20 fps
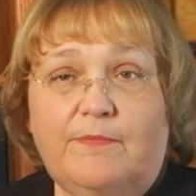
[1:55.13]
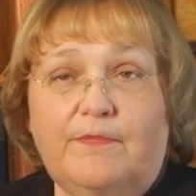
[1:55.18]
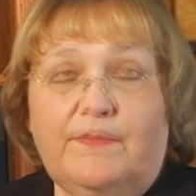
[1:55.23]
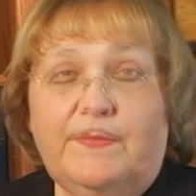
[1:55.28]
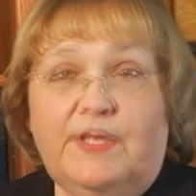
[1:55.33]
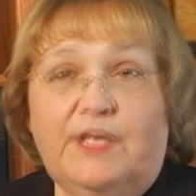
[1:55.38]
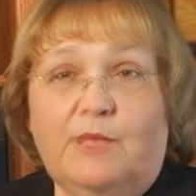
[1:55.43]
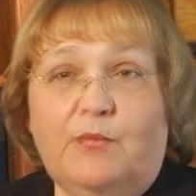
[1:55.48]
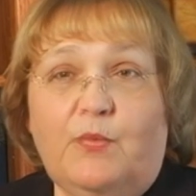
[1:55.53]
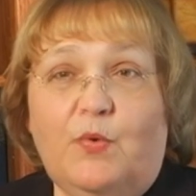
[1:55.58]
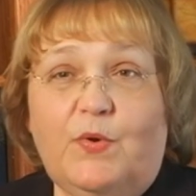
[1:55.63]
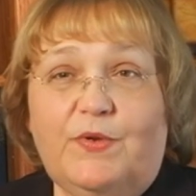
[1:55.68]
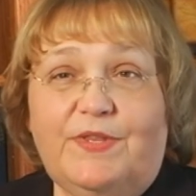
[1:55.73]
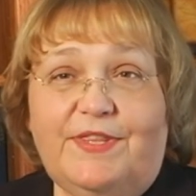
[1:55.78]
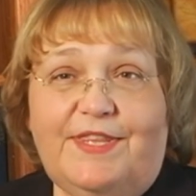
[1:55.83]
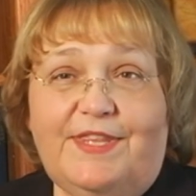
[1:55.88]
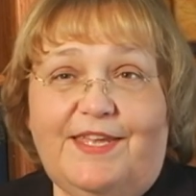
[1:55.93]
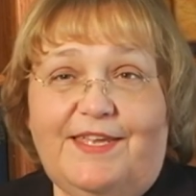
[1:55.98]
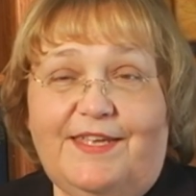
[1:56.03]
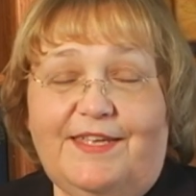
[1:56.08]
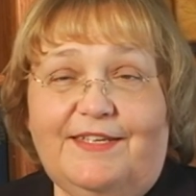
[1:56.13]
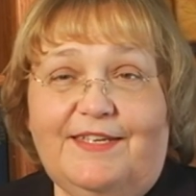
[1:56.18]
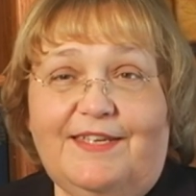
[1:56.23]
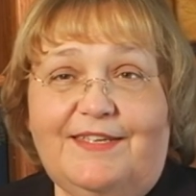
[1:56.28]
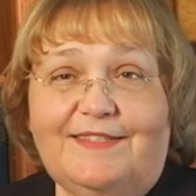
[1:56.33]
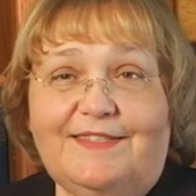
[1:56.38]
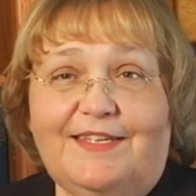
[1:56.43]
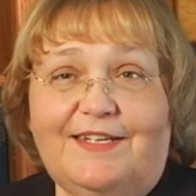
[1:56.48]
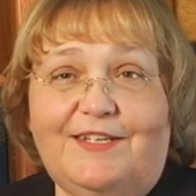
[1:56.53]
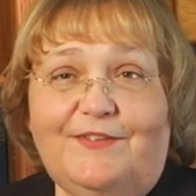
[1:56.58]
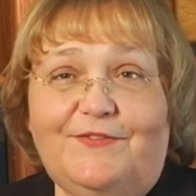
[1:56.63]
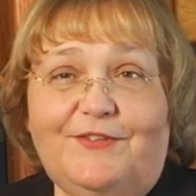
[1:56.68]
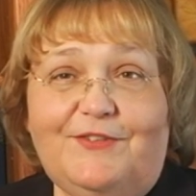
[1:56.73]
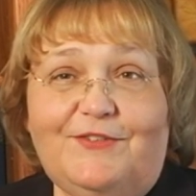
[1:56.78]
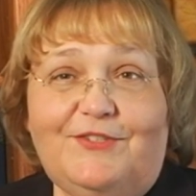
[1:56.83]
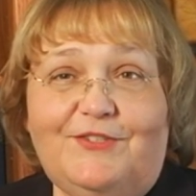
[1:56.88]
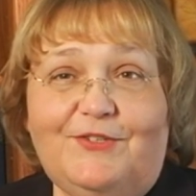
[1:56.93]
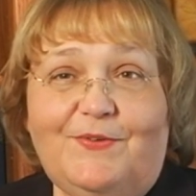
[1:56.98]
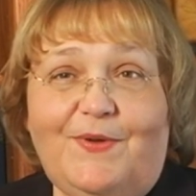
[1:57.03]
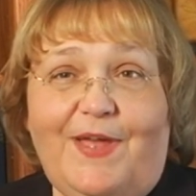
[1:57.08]
The important thing is that if you
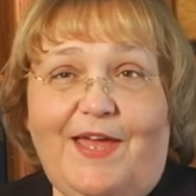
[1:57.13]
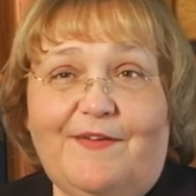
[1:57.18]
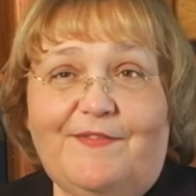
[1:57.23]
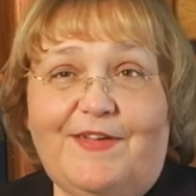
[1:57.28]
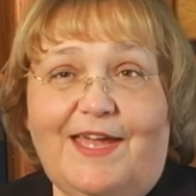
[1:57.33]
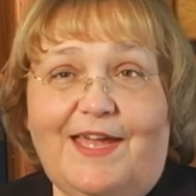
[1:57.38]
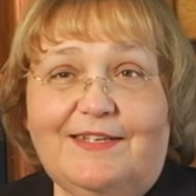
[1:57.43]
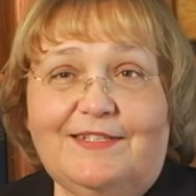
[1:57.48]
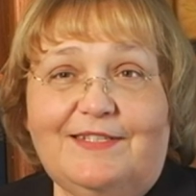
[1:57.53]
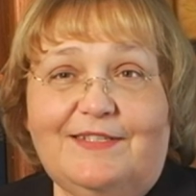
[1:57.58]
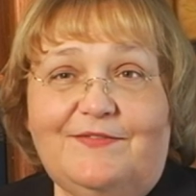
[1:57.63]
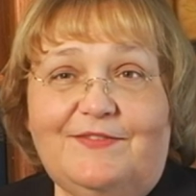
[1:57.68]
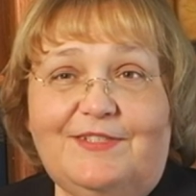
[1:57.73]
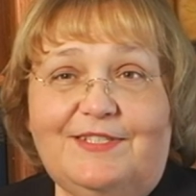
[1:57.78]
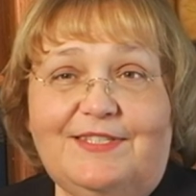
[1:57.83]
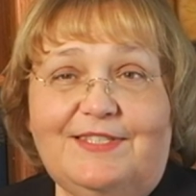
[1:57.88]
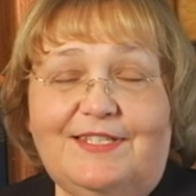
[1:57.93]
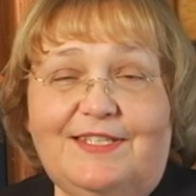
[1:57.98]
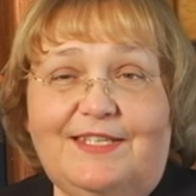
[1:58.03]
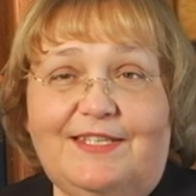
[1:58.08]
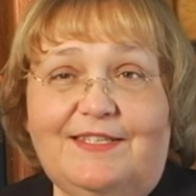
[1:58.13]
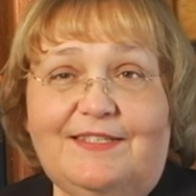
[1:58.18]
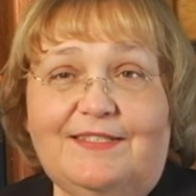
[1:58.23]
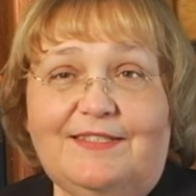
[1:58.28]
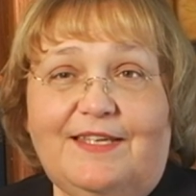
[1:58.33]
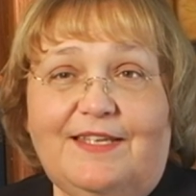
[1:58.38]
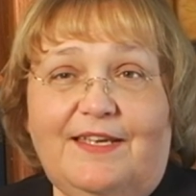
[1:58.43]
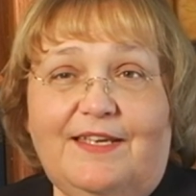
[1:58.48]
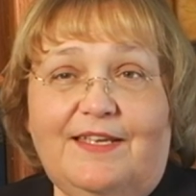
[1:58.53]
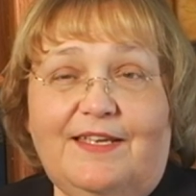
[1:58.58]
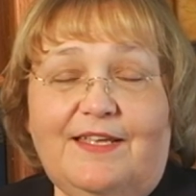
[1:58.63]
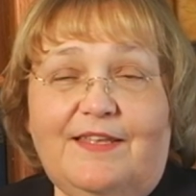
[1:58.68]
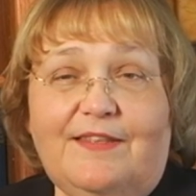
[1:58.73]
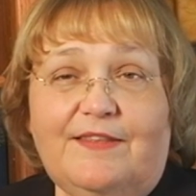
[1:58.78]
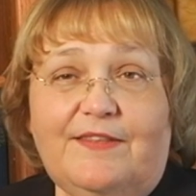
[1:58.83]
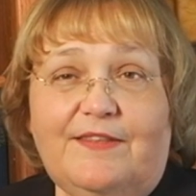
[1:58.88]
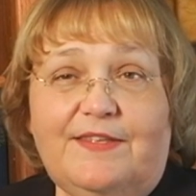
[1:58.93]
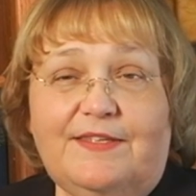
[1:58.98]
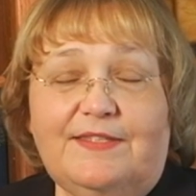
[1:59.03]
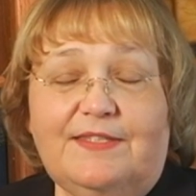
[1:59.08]
do have active disease,
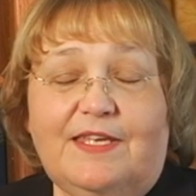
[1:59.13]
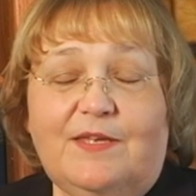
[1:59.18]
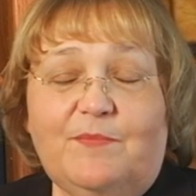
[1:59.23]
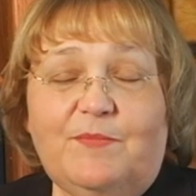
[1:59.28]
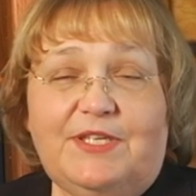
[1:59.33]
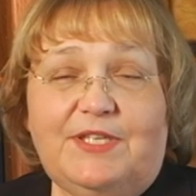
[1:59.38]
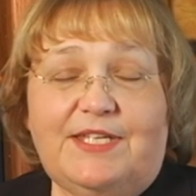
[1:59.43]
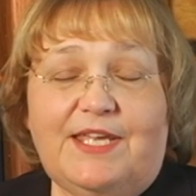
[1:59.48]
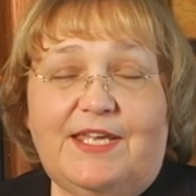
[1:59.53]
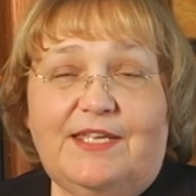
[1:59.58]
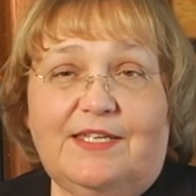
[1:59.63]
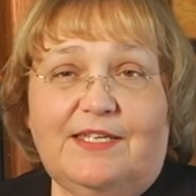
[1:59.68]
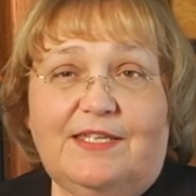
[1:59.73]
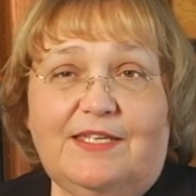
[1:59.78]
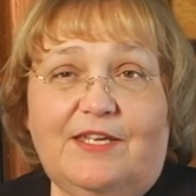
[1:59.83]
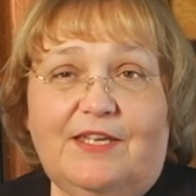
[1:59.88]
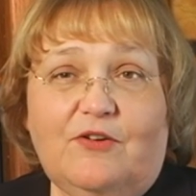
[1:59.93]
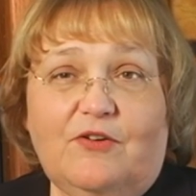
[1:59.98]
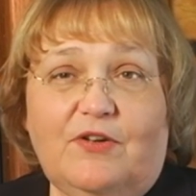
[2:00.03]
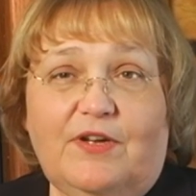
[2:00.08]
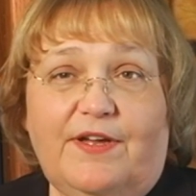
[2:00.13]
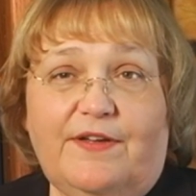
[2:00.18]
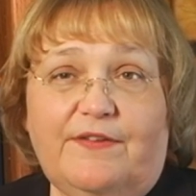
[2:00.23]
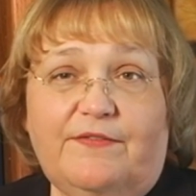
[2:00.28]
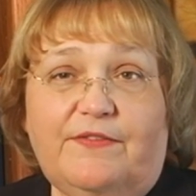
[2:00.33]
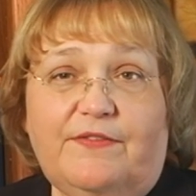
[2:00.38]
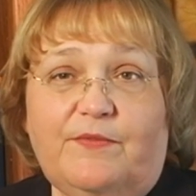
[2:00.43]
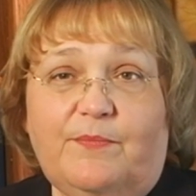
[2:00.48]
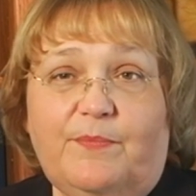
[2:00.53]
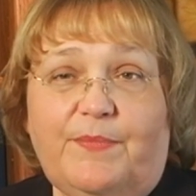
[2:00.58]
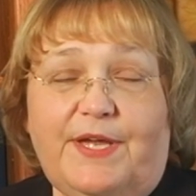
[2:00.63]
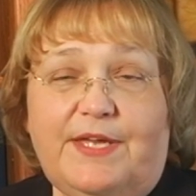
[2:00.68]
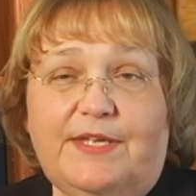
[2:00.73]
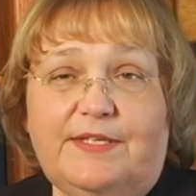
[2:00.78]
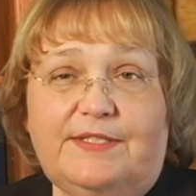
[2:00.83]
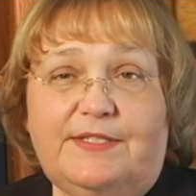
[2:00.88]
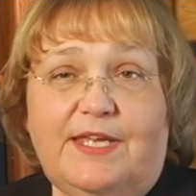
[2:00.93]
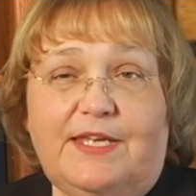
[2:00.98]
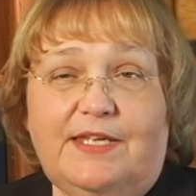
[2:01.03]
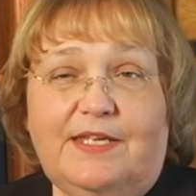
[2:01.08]
that this can be taken care of by
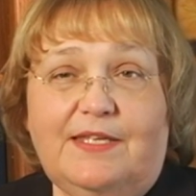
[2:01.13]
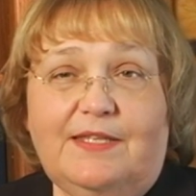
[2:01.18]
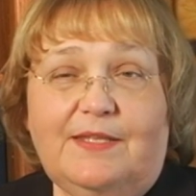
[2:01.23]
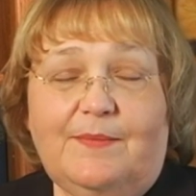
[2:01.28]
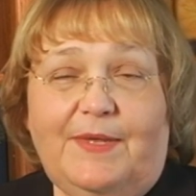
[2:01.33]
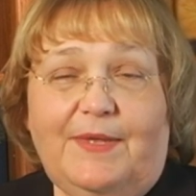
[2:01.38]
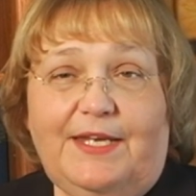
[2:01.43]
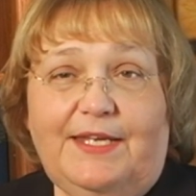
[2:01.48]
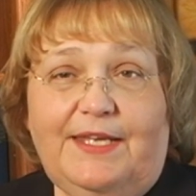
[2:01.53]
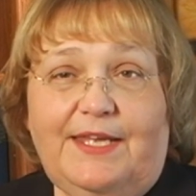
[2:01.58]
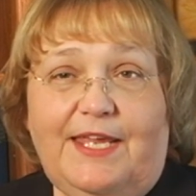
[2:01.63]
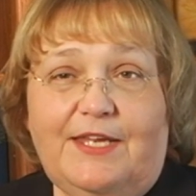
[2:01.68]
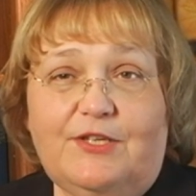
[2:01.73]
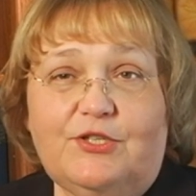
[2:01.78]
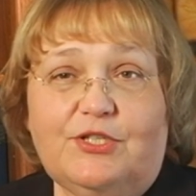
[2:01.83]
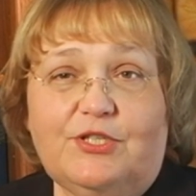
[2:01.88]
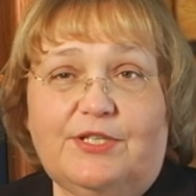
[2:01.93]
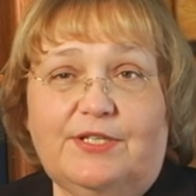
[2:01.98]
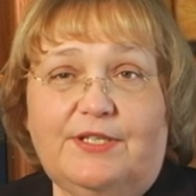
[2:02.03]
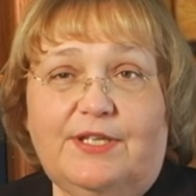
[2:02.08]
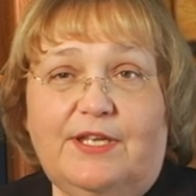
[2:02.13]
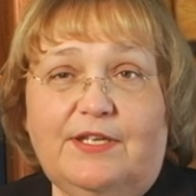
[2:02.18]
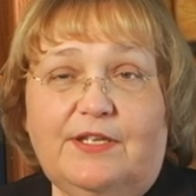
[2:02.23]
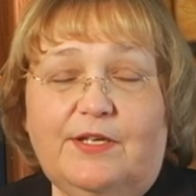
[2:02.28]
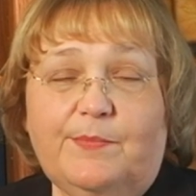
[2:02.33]
taking the medication and